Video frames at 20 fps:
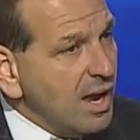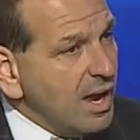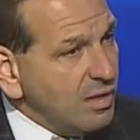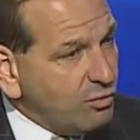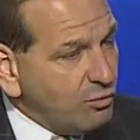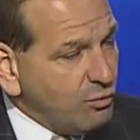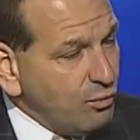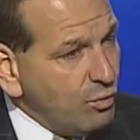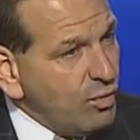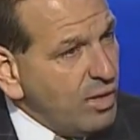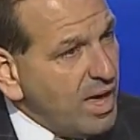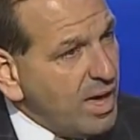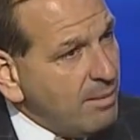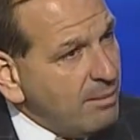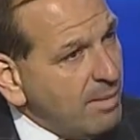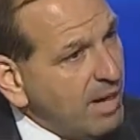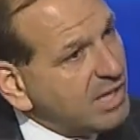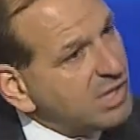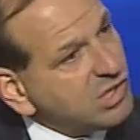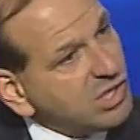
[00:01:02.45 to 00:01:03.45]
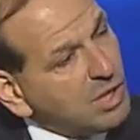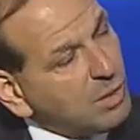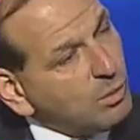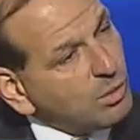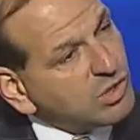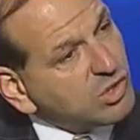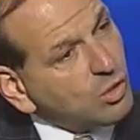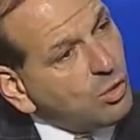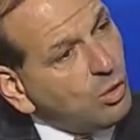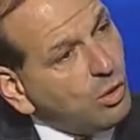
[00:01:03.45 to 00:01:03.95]
And through them, I sit on
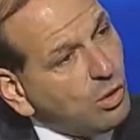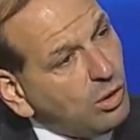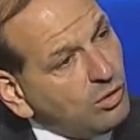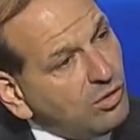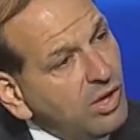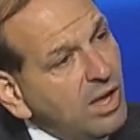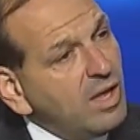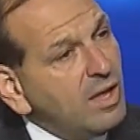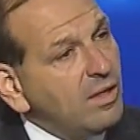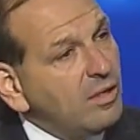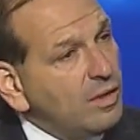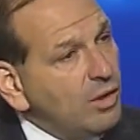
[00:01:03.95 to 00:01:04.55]
what's called